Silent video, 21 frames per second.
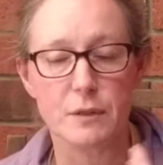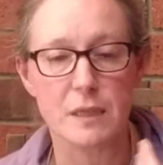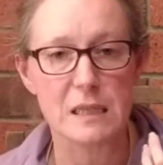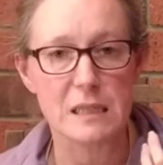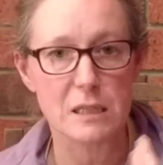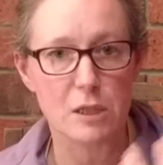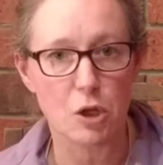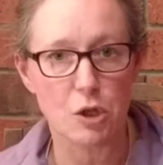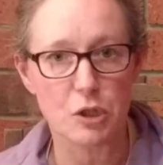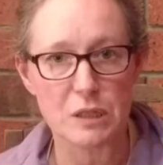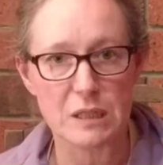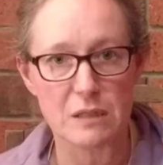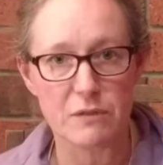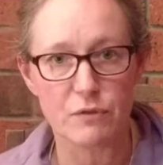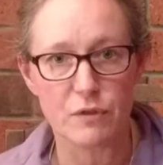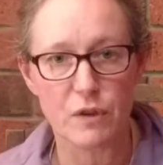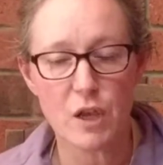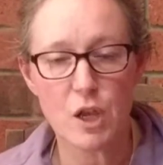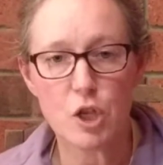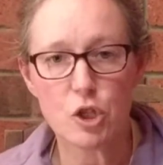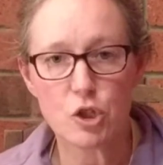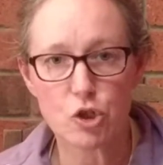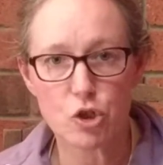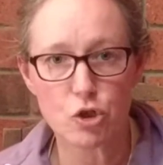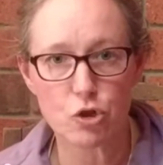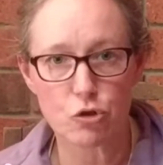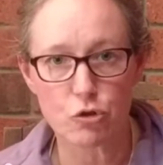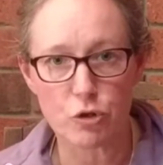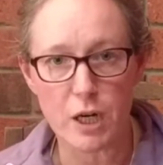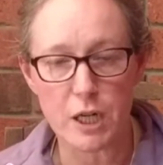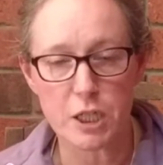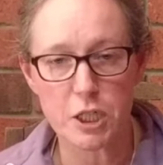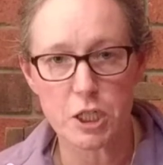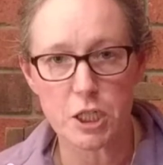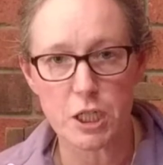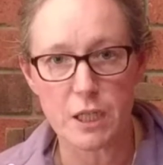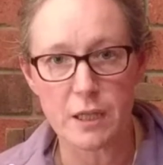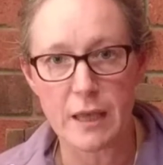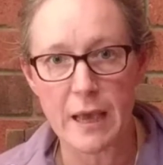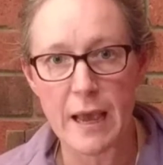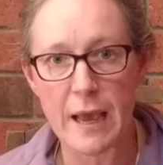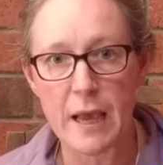There's lots of structure
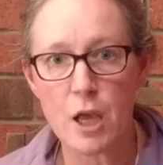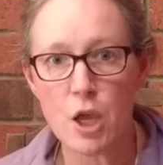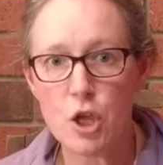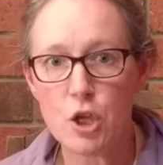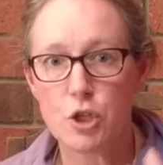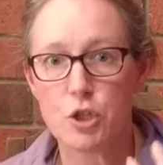there.